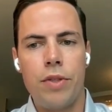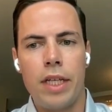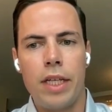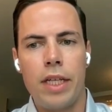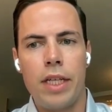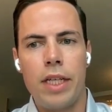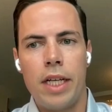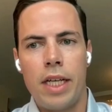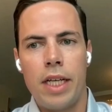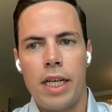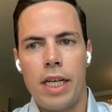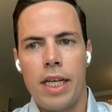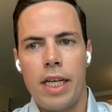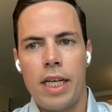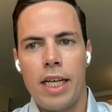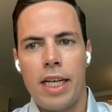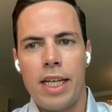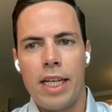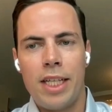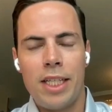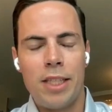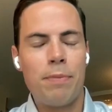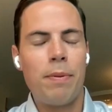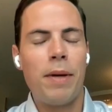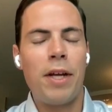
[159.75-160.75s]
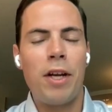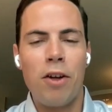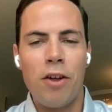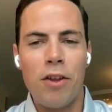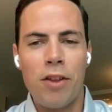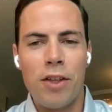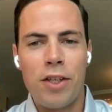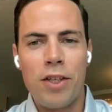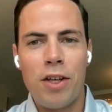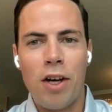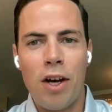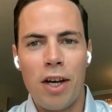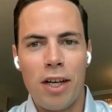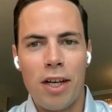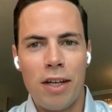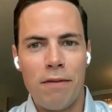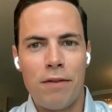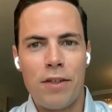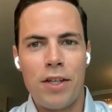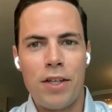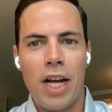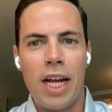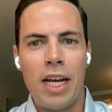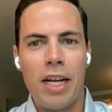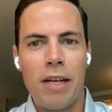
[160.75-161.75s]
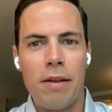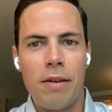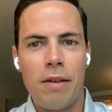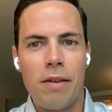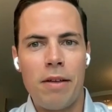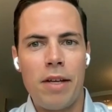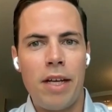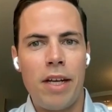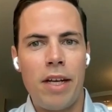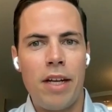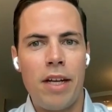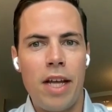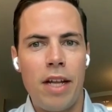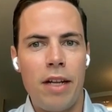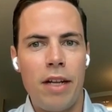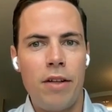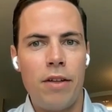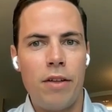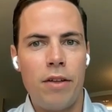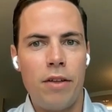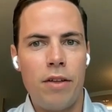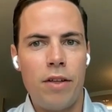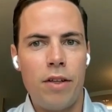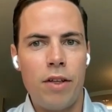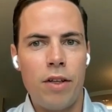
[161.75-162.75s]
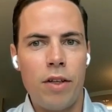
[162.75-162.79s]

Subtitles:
And despite all the talk of China and